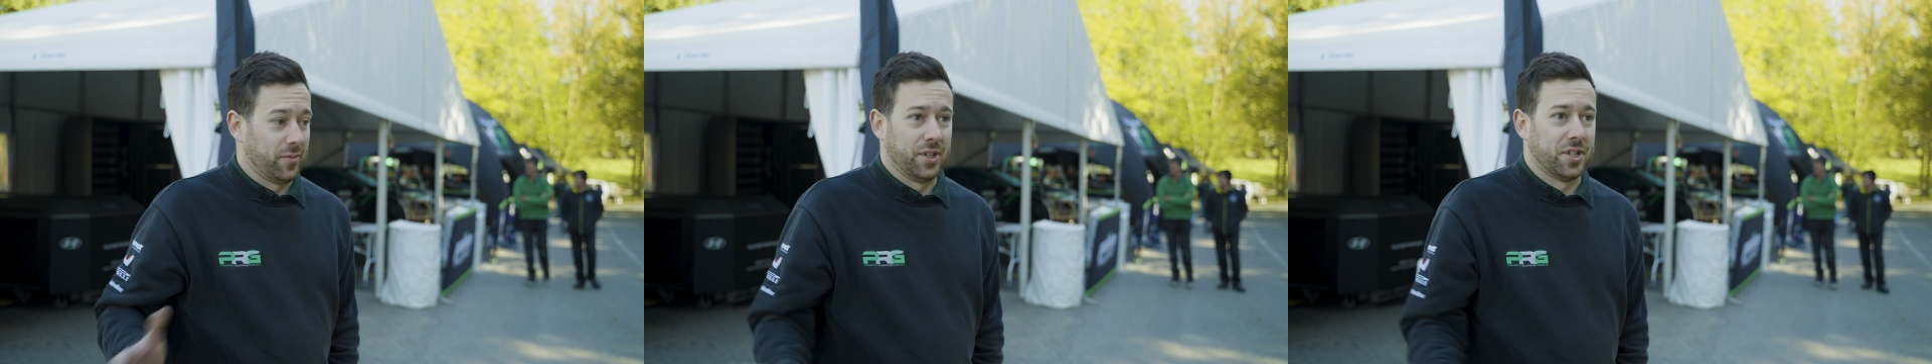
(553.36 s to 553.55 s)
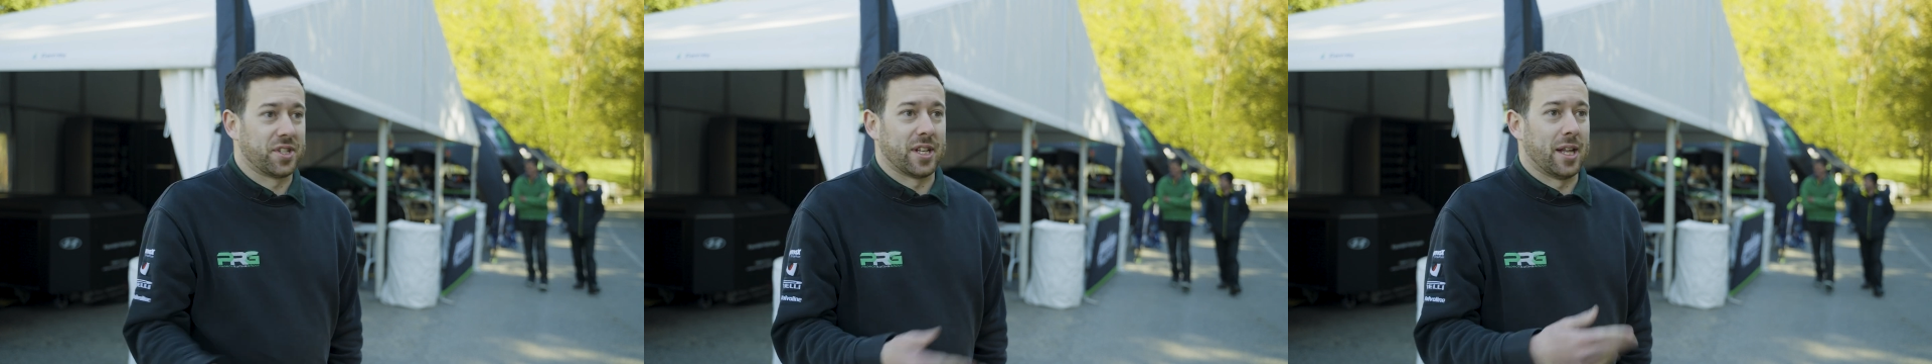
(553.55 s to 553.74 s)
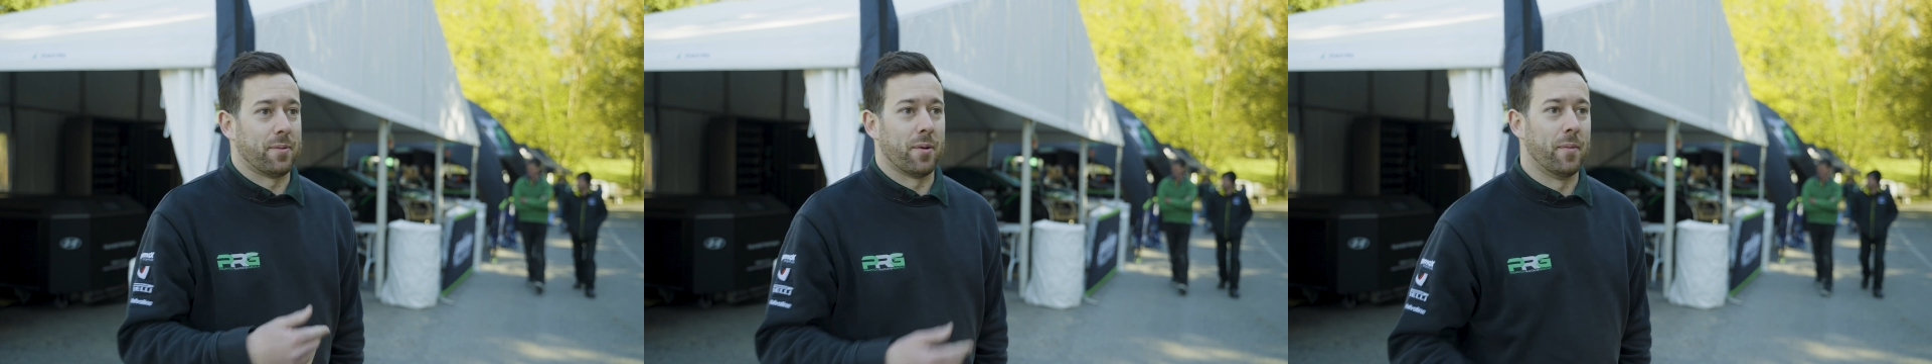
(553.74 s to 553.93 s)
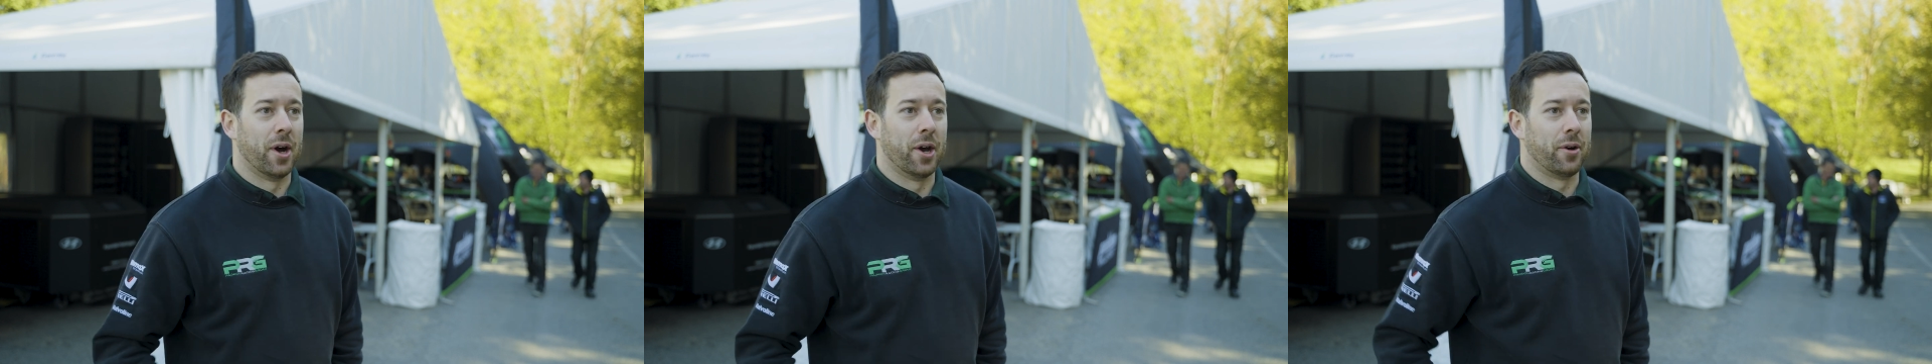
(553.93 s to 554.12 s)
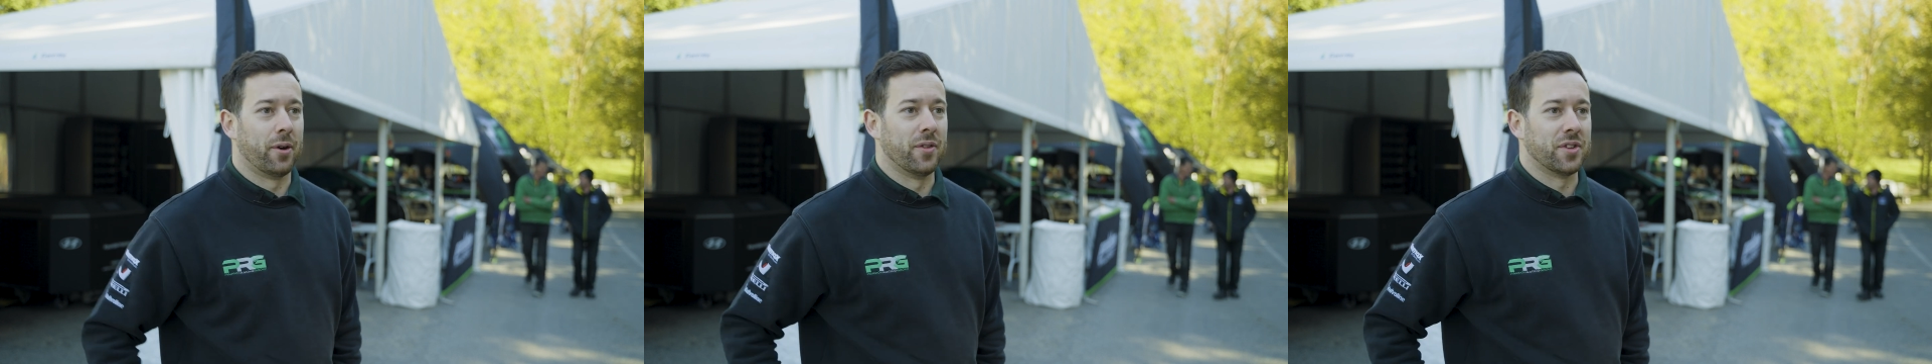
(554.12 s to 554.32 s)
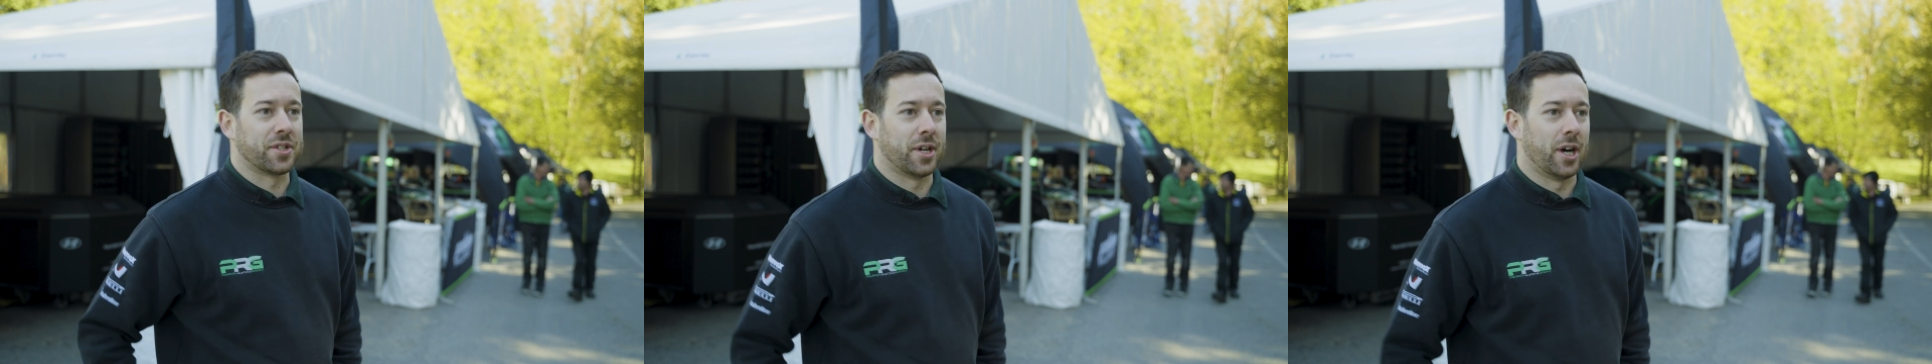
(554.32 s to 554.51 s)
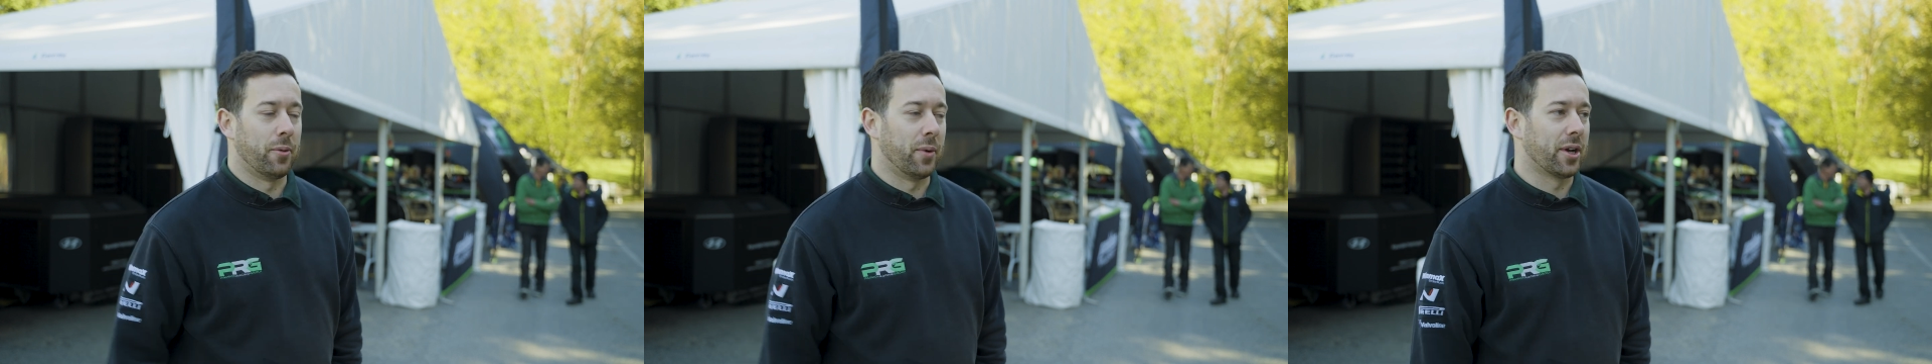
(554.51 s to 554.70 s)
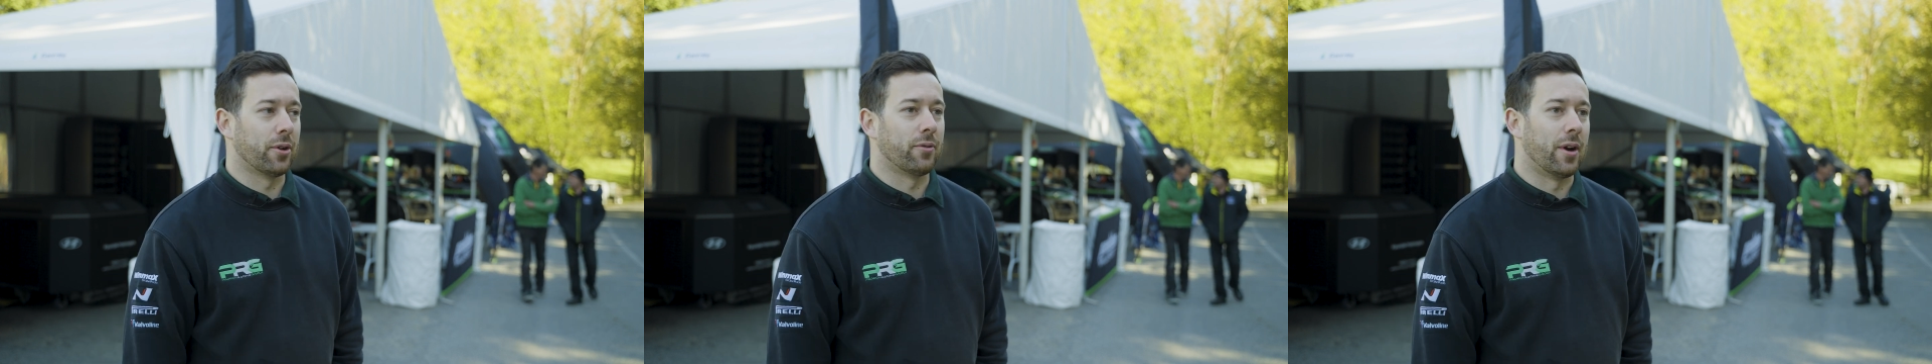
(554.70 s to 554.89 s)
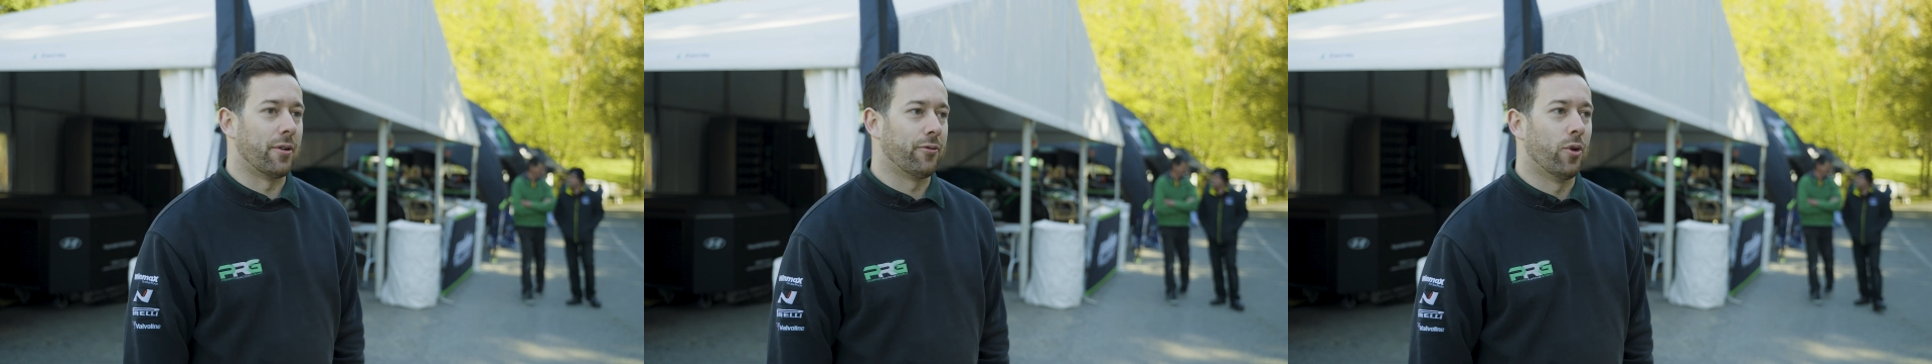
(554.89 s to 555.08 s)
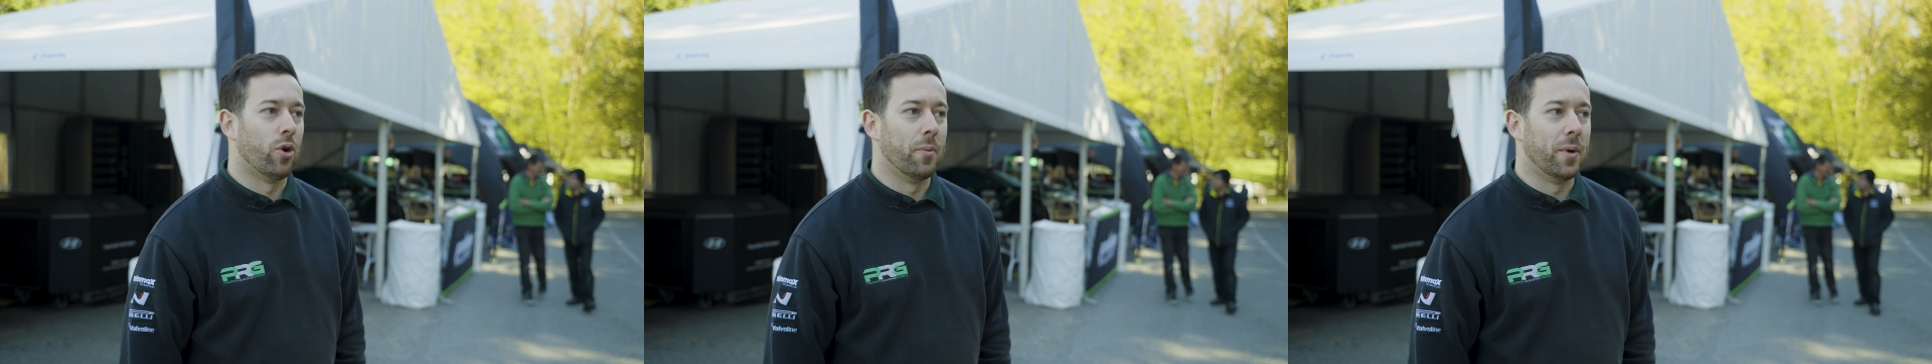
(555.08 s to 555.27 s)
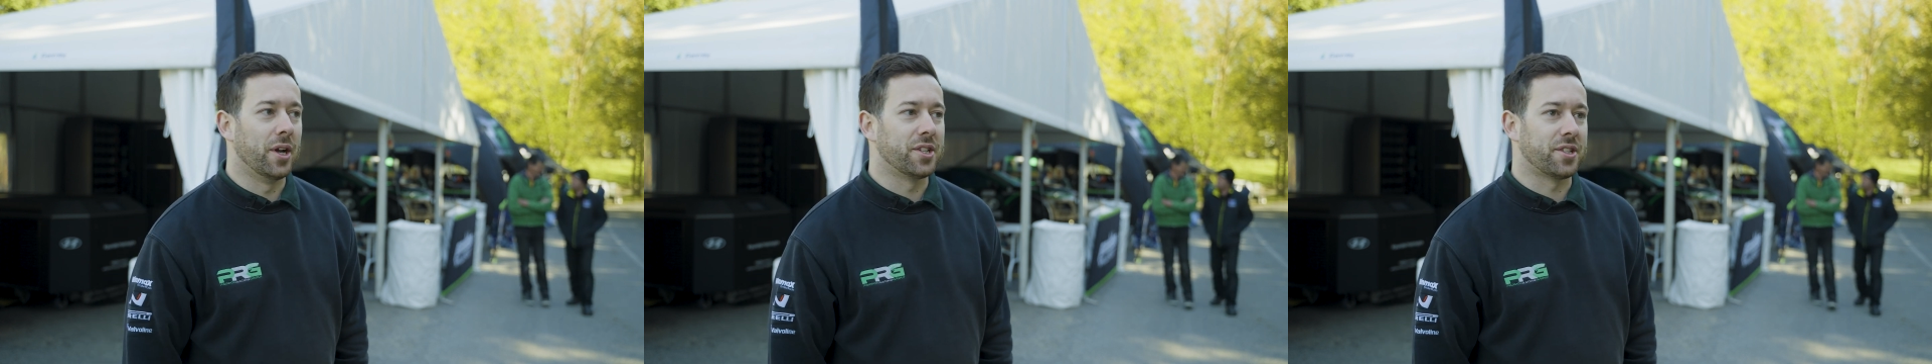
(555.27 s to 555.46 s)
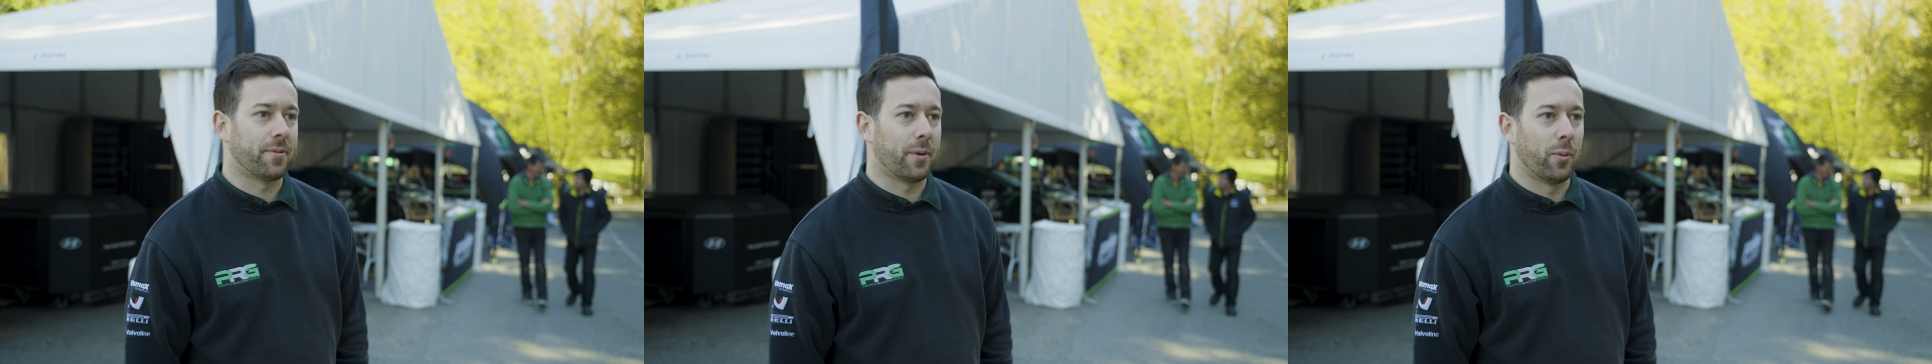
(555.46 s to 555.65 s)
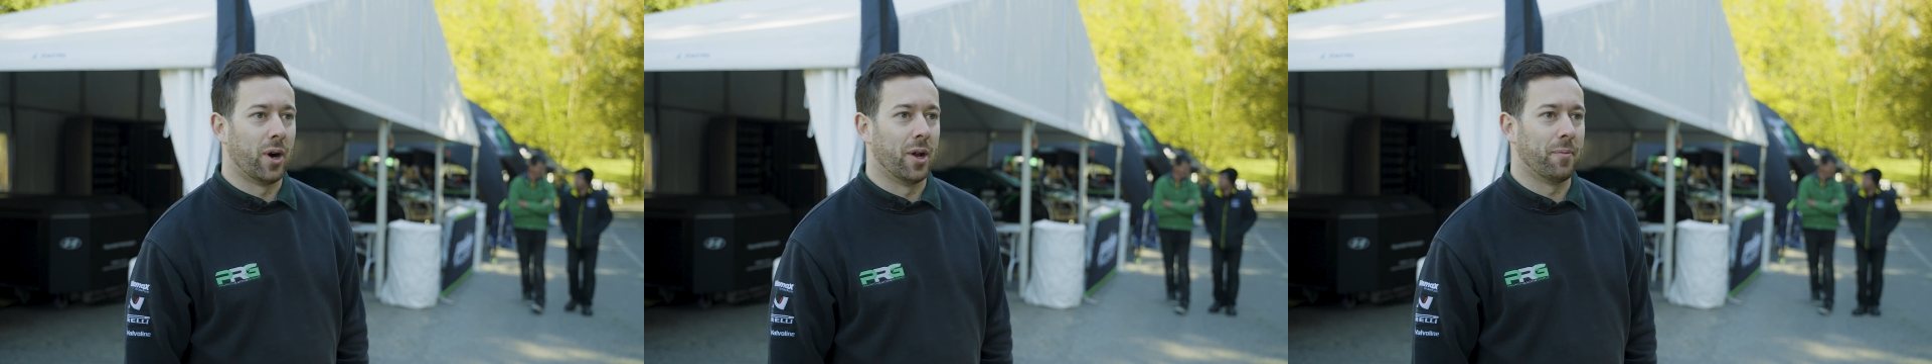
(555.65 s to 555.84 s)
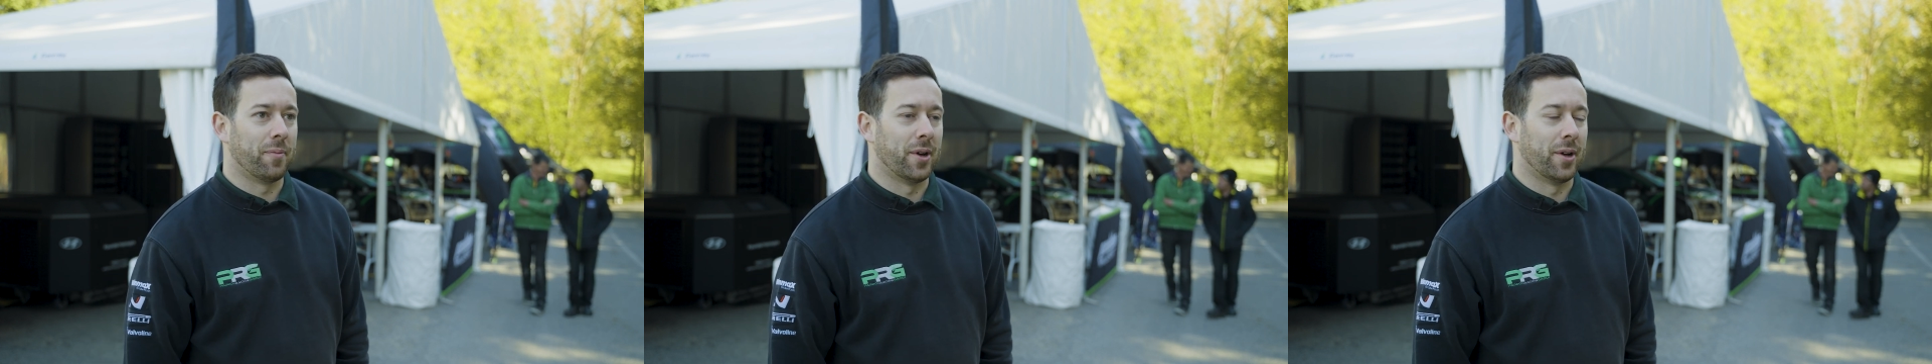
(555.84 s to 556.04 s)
slap a motor on the side. We could run 4 motors if we want,